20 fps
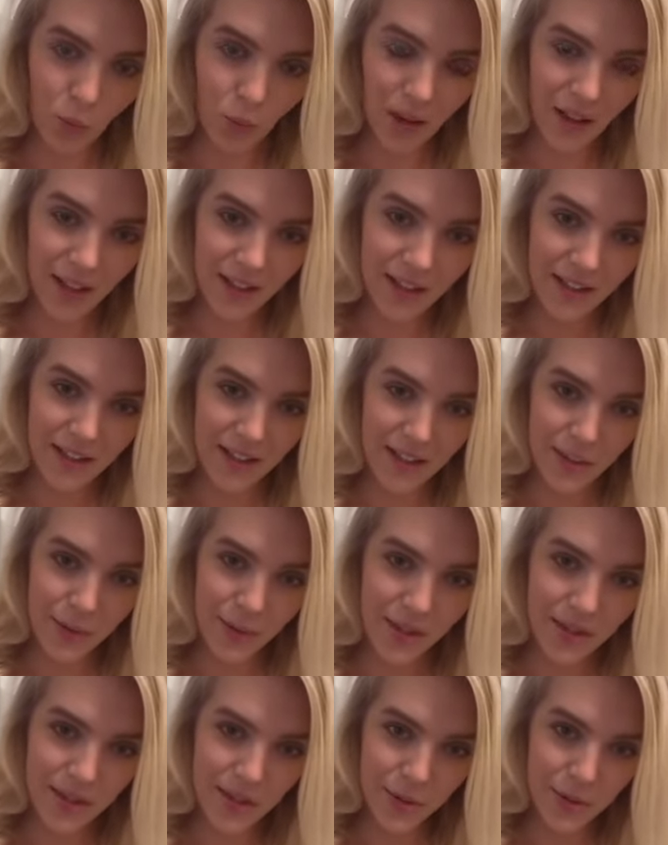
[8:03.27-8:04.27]
What?
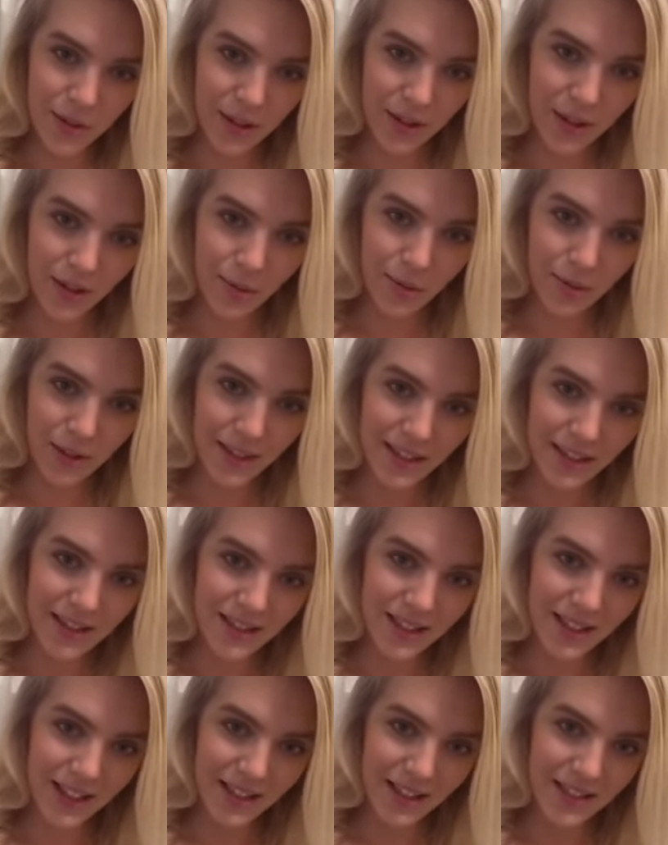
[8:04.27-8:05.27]
You and Duke aren't willing
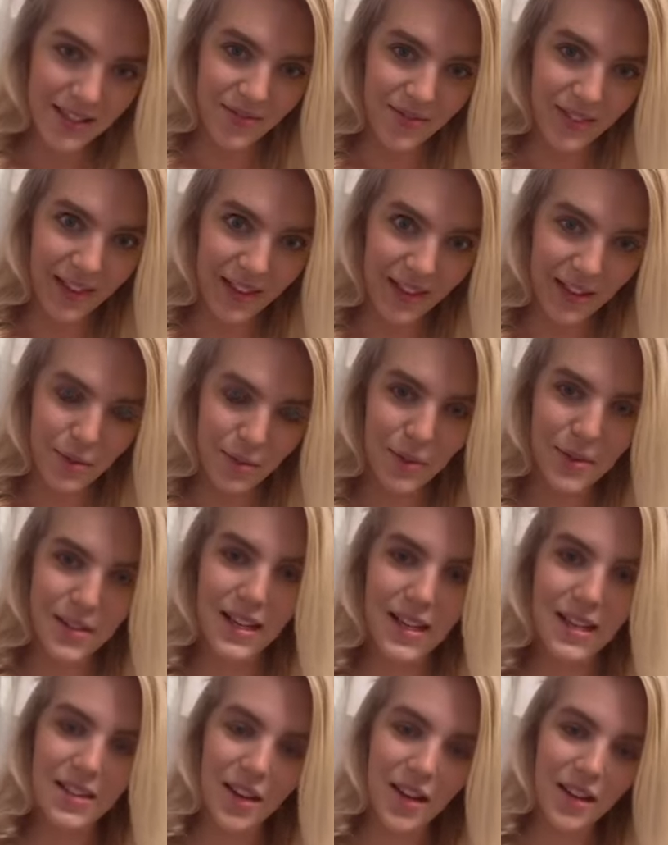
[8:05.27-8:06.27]
to take this valuable
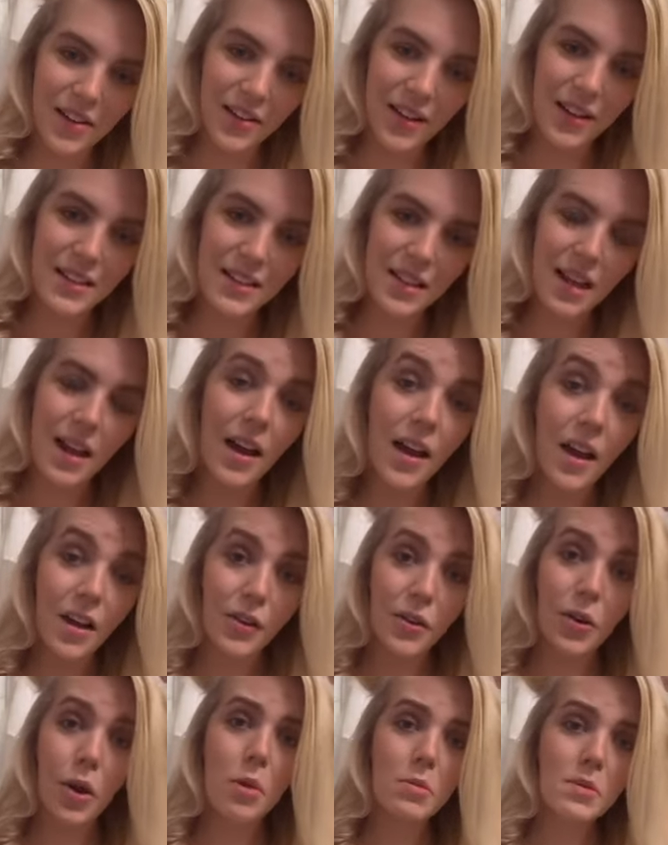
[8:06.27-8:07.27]
TikTok advice.
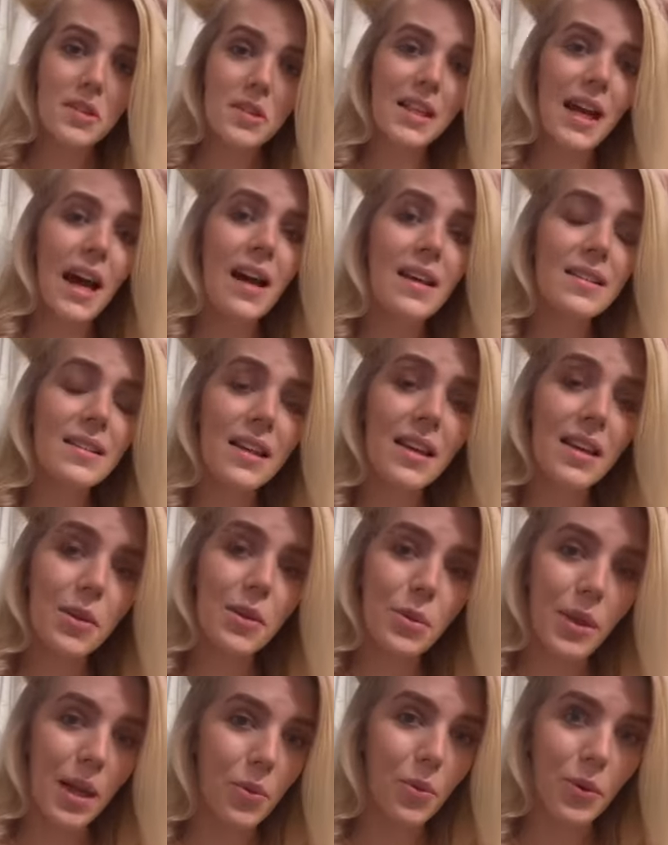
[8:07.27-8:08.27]
No, I'm just asking
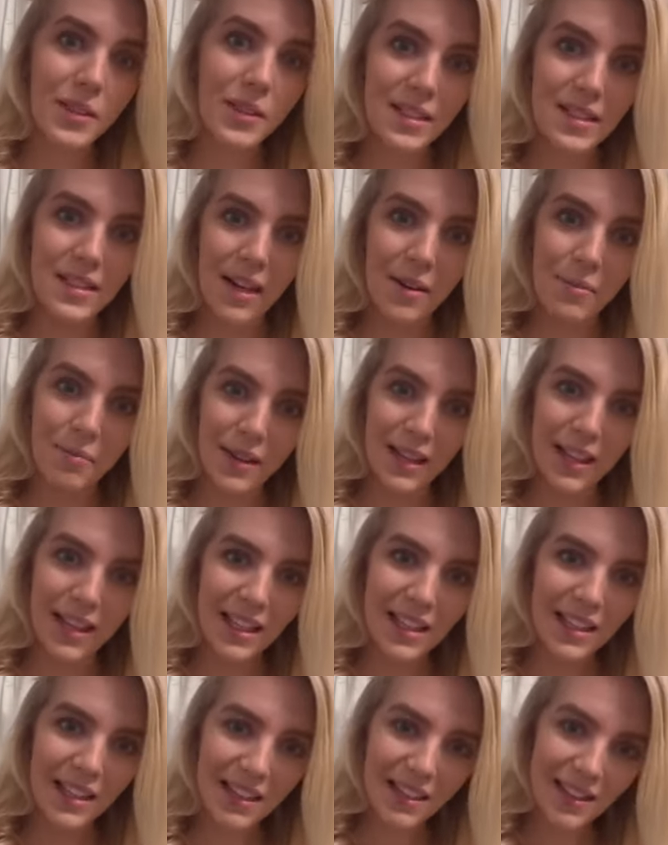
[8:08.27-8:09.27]
you, like, what does that
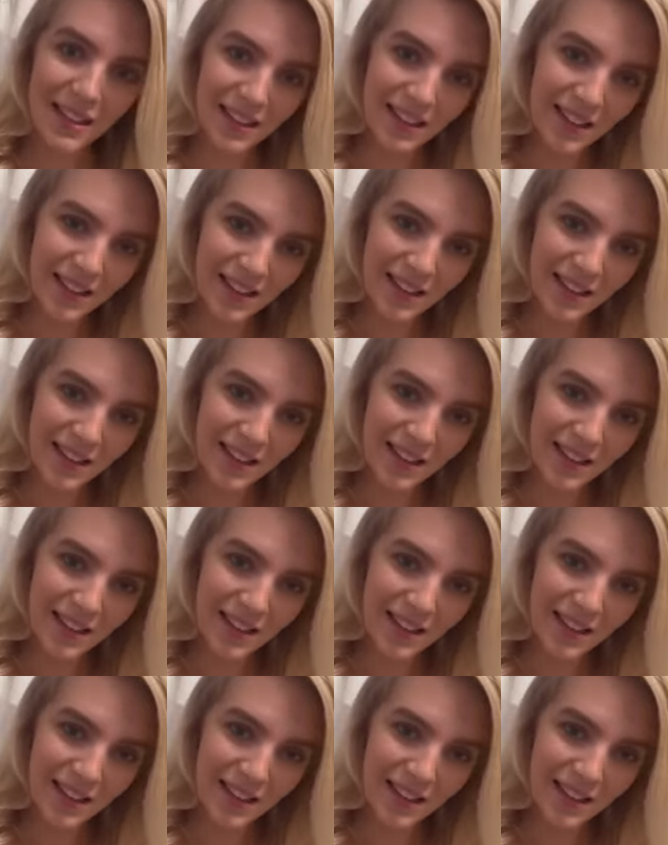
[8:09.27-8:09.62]
mean?